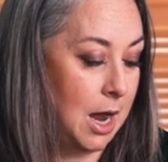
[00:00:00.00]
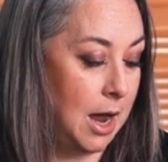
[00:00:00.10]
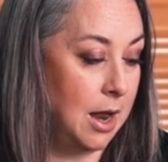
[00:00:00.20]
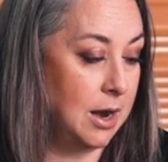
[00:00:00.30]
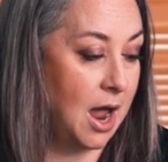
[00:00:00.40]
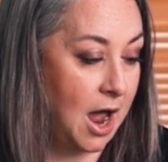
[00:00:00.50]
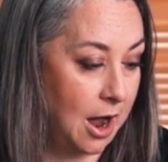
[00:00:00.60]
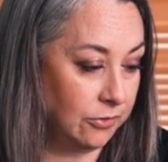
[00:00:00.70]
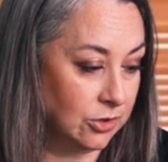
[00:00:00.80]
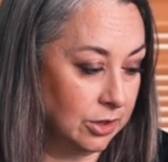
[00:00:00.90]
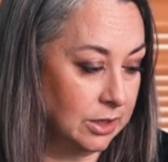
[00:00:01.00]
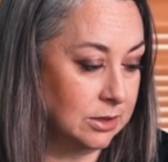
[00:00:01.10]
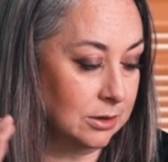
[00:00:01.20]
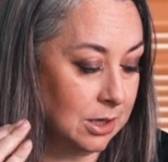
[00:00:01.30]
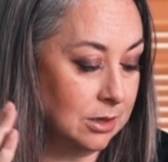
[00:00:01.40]
And after,
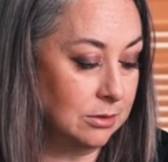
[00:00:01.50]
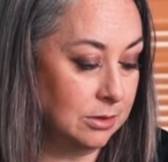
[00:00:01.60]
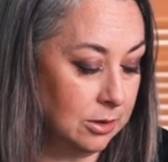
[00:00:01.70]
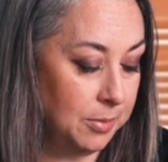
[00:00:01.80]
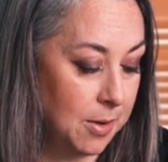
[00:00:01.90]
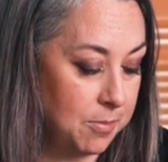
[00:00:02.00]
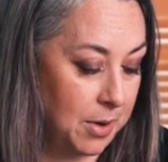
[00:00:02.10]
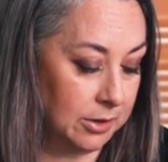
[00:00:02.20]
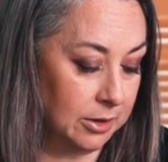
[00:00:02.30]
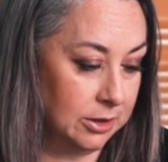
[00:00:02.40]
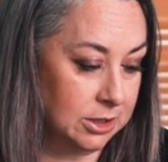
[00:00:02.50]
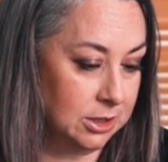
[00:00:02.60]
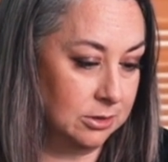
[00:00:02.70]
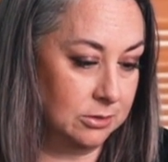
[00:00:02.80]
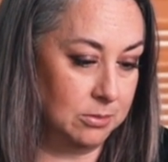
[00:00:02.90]
it's looking a little bit better
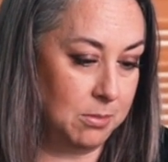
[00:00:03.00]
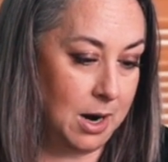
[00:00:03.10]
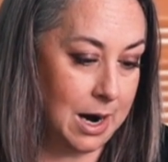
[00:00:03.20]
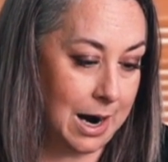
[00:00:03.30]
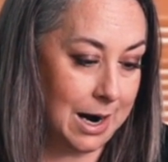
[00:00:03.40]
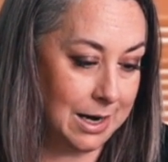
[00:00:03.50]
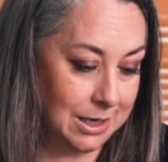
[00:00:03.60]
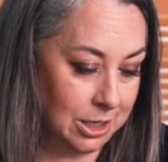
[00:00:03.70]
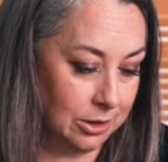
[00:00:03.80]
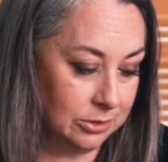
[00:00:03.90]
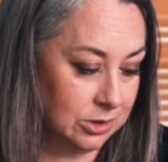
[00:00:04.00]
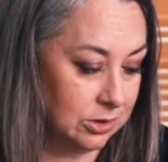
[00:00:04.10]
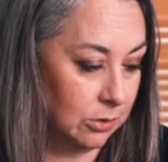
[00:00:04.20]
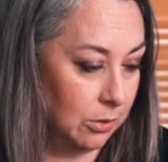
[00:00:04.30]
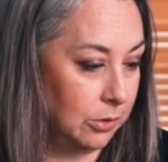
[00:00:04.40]
to my eye here.
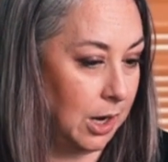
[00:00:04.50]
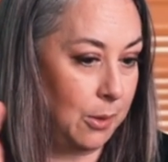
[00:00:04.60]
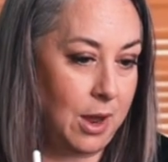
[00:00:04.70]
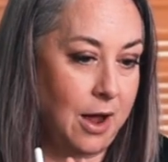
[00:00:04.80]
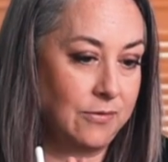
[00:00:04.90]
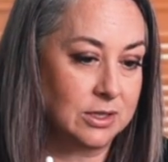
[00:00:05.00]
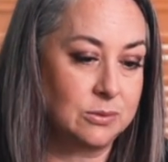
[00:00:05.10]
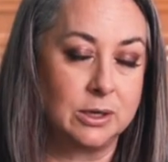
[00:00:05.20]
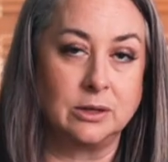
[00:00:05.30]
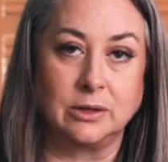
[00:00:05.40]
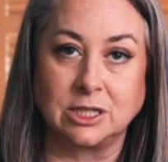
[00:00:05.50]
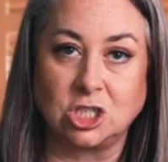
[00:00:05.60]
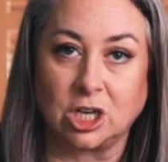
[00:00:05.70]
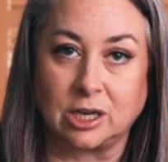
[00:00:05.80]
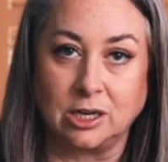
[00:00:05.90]
So, okay, we have this one. Let's
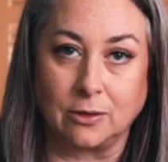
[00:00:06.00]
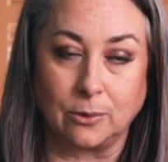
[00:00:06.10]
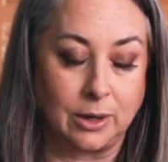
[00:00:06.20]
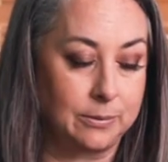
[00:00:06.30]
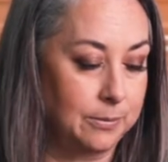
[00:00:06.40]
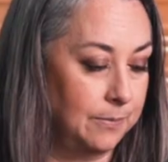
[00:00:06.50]
check another one.